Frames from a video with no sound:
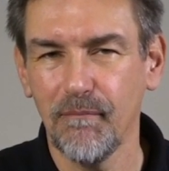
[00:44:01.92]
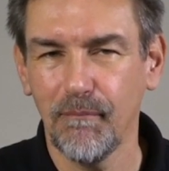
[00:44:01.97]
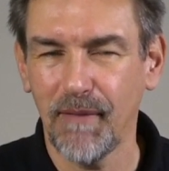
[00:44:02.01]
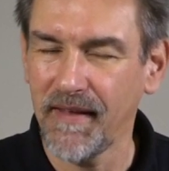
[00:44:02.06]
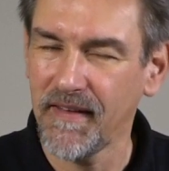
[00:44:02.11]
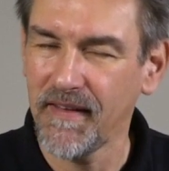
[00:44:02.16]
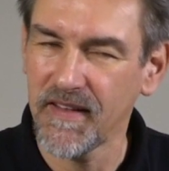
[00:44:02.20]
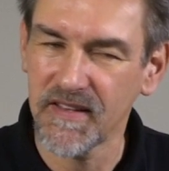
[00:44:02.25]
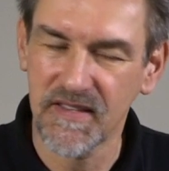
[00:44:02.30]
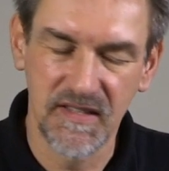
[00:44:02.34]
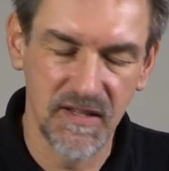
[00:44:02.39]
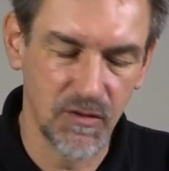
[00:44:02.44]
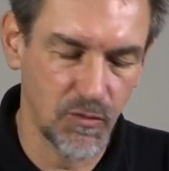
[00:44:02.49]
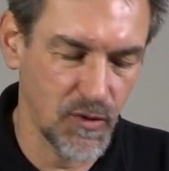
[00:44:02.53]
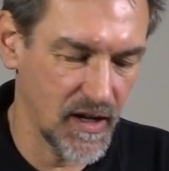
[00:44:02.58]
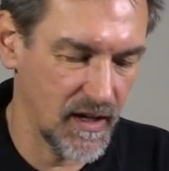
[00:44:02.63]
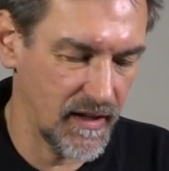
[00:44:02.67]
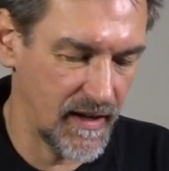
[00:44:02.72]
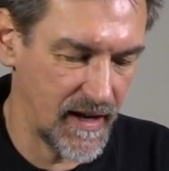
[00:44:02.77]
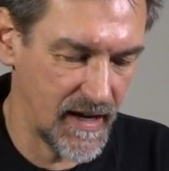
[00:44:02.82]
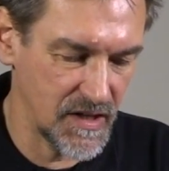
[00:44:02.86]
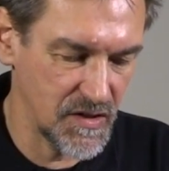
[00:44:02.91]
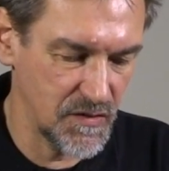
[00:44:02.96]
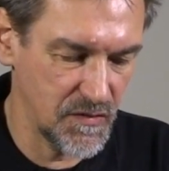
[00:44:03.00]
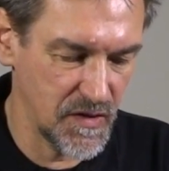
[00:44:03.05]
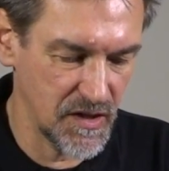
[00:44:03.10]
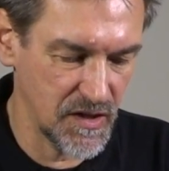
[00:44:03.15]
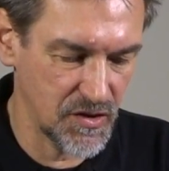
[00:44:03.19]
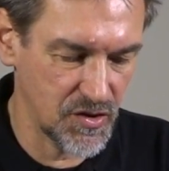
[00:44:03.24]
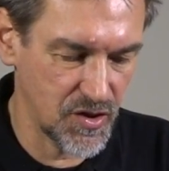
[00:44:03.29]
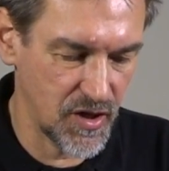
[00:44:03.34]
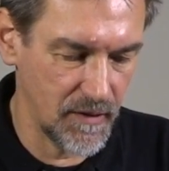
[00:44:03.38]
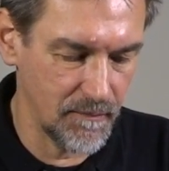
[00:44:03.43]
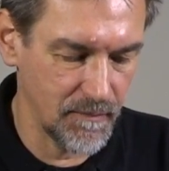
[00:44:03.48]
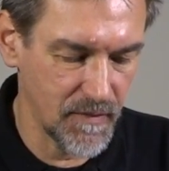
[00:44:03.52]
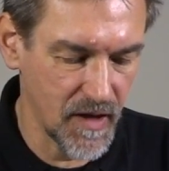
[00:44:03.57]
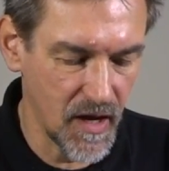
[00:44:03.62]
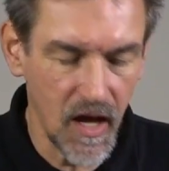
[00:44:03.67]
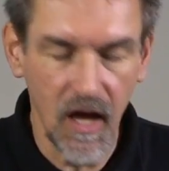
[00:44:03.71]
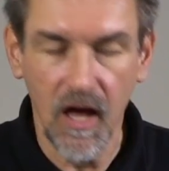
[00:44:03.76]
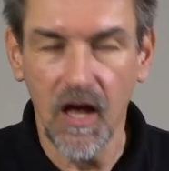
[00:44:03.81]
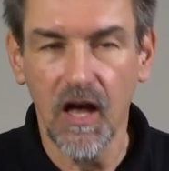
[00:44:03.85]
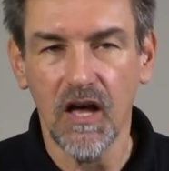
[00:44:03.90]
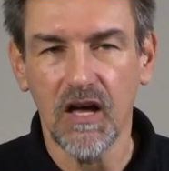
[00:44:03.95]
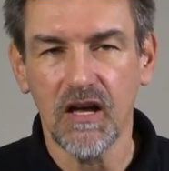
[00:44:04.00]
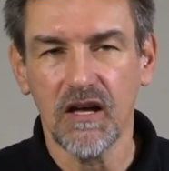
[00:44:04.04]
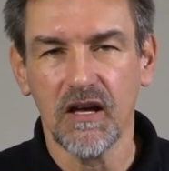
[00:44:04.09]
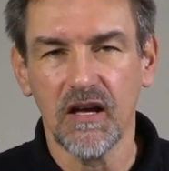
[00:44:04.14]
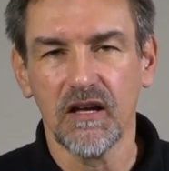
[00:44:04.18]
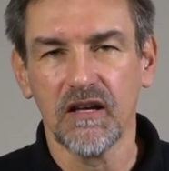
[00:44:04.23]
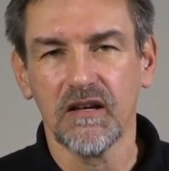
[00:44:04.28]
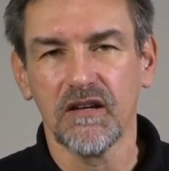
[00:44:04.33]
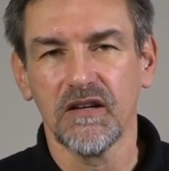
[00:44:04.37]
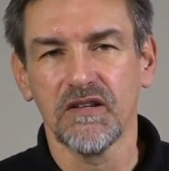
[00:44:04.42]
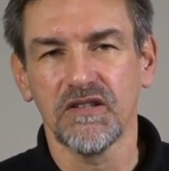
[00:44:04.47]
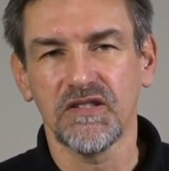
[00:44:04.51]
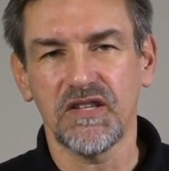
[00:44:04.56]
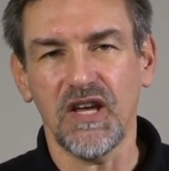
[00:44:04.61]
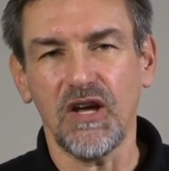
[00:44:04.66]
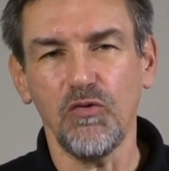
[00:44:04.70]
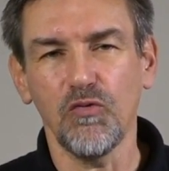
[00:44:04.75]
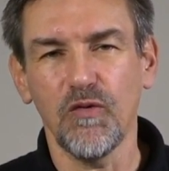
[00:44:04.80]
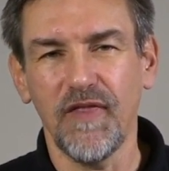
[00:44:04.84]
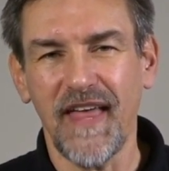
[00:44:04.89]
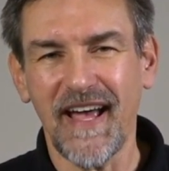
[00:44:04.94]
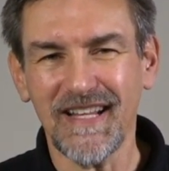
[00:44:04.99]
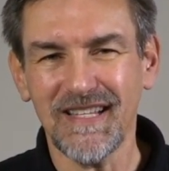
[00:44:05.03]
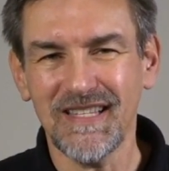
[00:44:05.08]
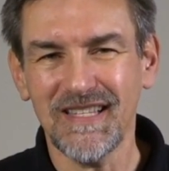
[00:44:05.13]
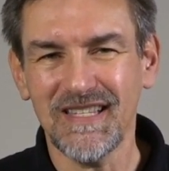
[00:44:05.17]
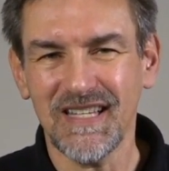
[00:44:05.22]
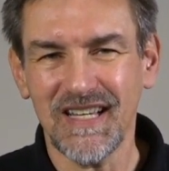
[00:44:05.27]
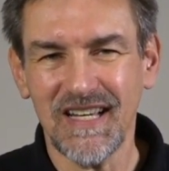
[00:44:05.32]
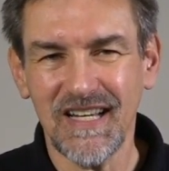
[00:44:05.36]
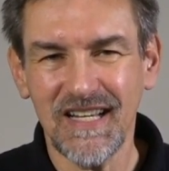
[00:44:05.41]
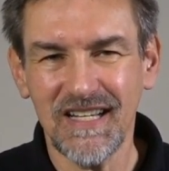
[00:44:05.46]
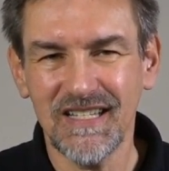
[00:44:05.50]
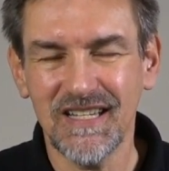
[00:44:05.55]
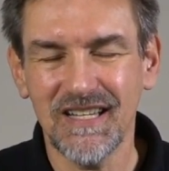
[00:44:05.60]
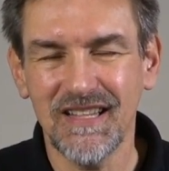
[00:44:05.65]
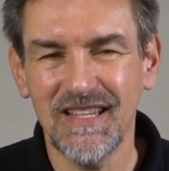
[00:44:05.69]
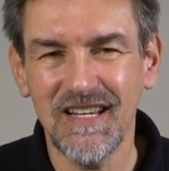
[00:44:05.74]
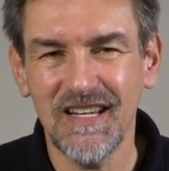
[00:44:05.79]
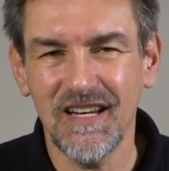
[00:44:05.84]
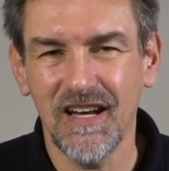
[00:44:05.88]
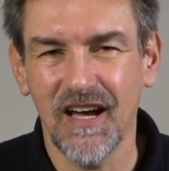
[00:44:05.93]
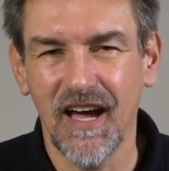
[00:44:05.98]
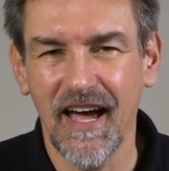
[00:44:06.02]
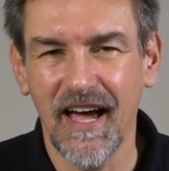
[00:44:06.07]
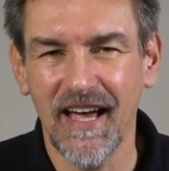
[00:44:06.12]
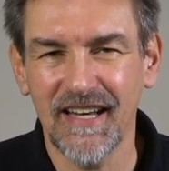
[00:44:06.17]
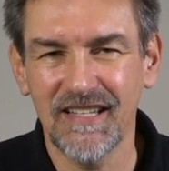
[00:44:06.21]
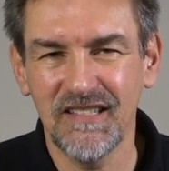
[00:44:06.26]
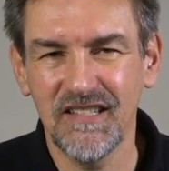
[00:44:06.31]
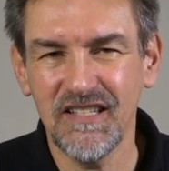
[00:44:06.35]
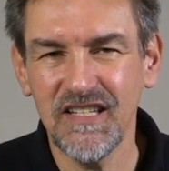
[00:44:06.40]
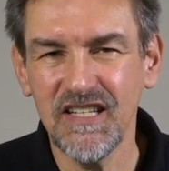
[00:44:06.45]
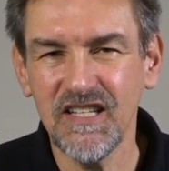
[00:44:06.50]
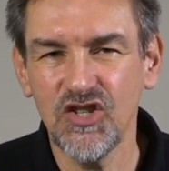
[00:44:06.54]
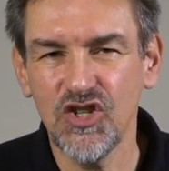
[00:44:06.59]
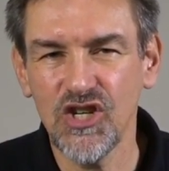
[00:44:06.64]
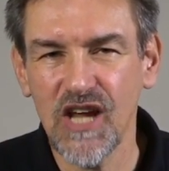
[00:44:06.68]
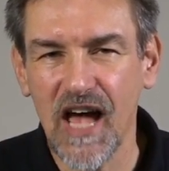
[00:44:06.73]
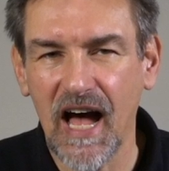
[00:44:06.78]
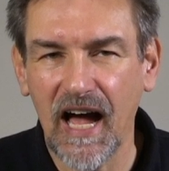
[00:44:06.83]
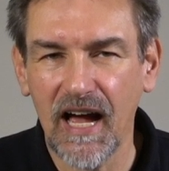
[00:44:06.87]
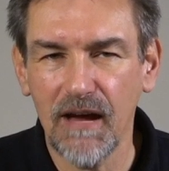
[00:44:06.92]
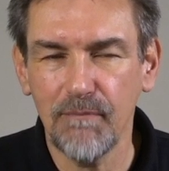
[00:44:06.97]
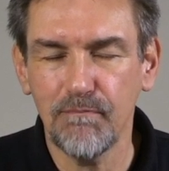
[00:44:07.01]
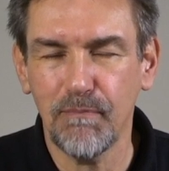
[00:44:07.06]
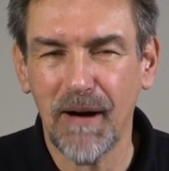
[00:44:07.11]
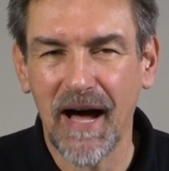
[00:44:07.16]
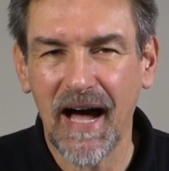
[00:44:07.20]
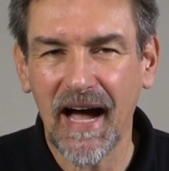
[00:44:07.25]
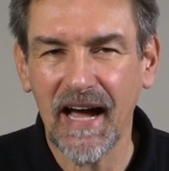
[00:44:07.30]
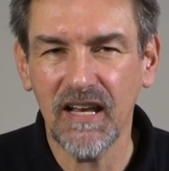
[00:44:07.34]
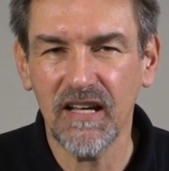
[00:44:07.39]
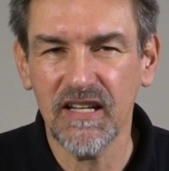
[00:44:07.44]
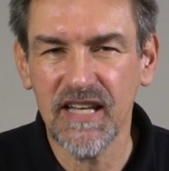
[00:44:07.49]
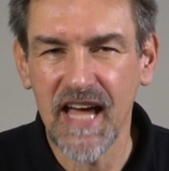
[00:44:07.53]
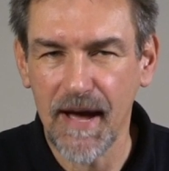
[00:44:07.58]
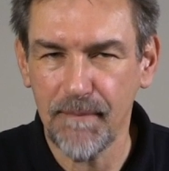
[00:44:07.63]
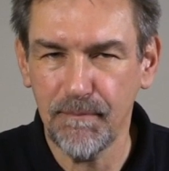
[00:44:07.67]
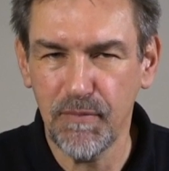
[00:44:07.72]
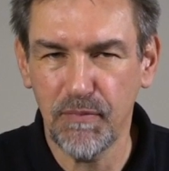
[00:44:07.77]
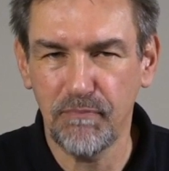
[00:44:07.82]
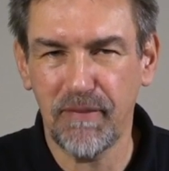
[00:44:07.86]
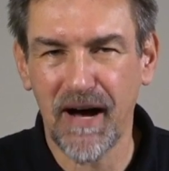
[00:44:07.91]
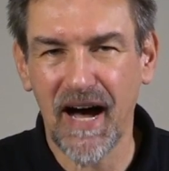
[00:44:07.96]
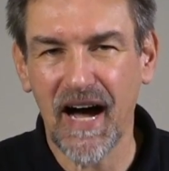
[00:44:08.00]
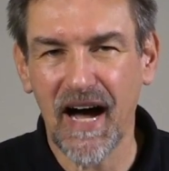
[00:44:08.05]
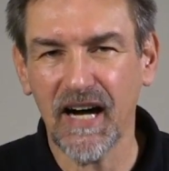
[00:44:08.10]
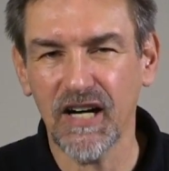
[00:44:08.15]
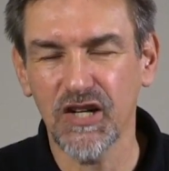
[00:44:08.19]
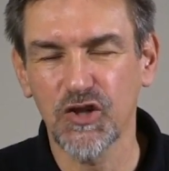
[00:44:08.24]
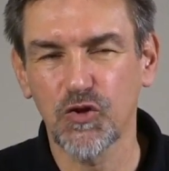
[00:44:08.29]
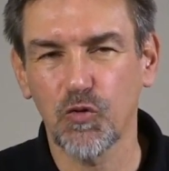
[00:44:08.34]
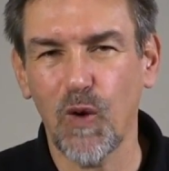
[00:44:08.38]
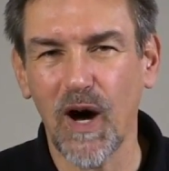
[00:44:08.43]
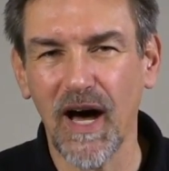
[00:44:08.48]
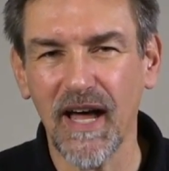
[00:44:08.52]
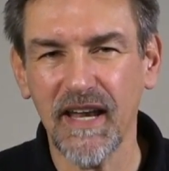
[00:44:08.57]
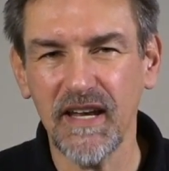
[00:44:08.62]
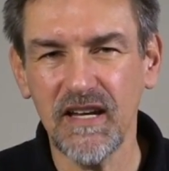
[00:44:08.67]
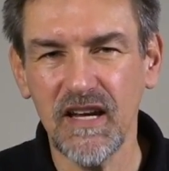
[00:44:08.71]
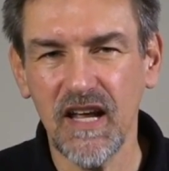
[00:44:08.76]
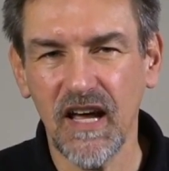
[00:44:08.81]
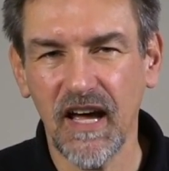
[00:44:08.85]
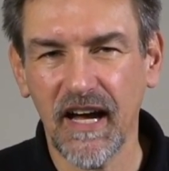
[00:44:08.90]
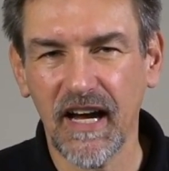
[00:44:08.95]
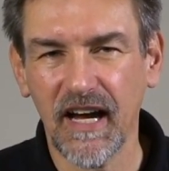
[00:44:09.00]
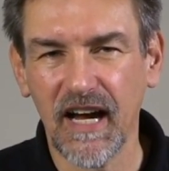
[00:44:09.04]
but it's a real nice feature. So that's it, the DJI Pilot app part 1,